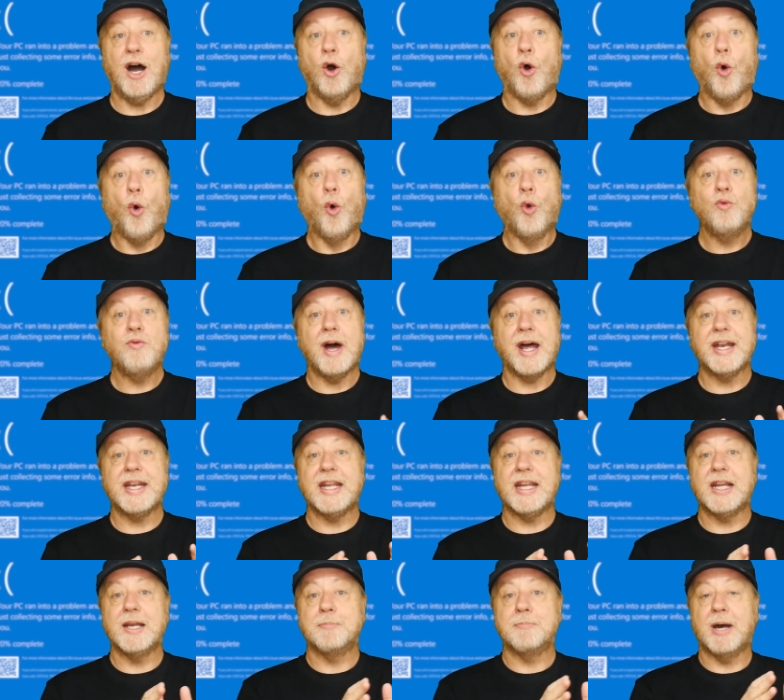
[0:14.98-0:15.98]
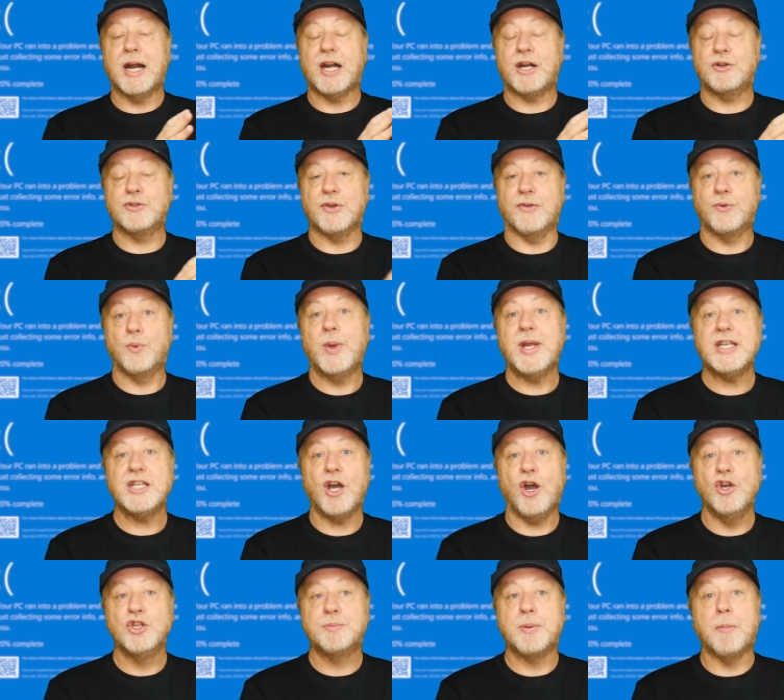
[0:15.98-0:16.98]
all running Microsoft
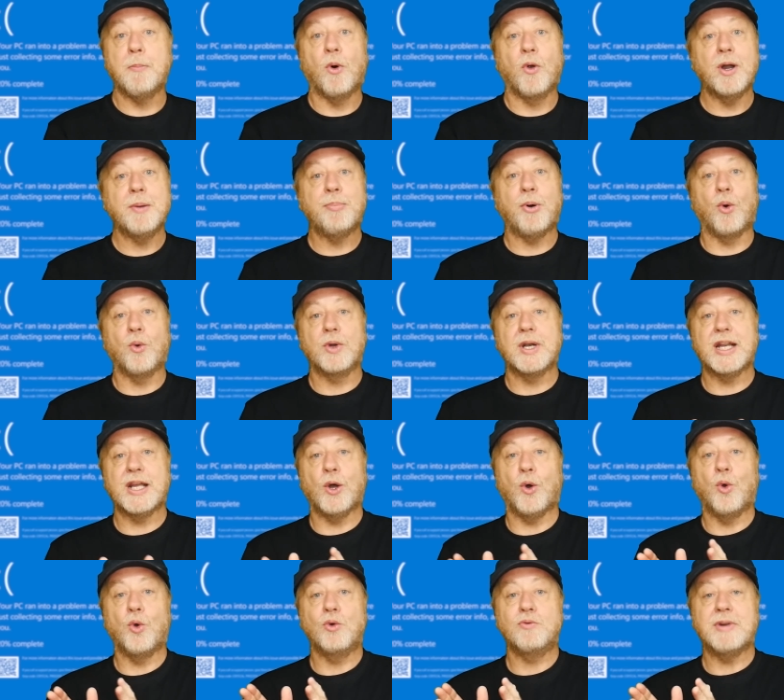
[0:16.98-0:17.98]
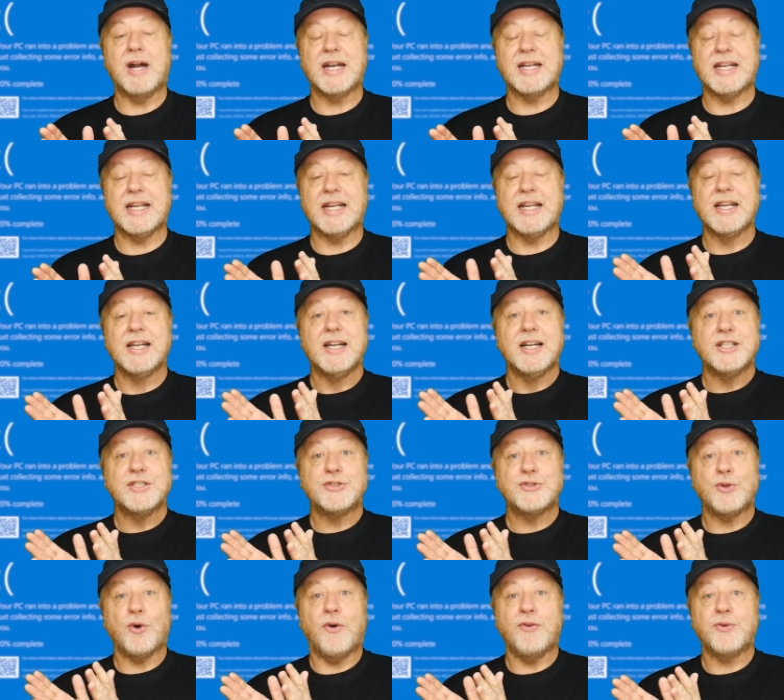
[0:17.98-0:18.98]
Windows, but more importantly, all running
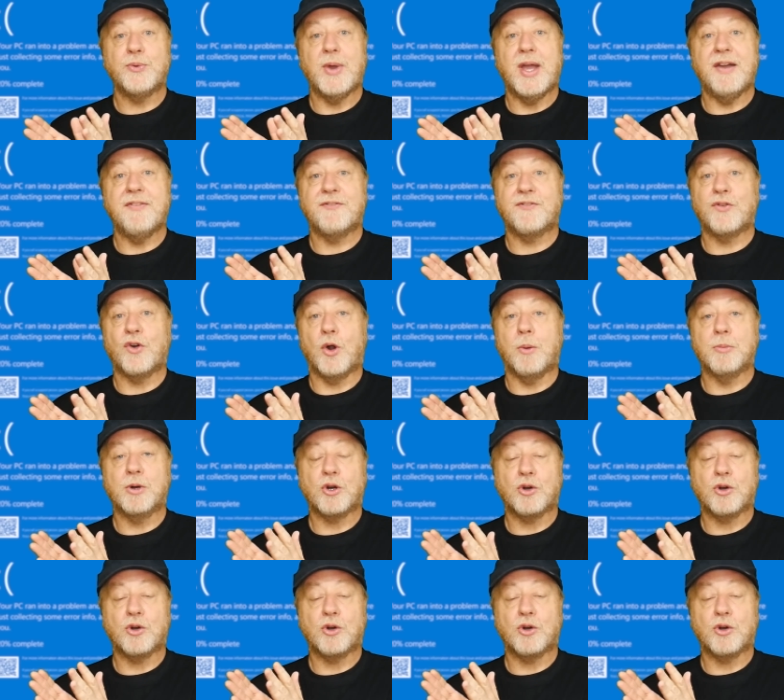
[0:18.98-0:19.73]
software from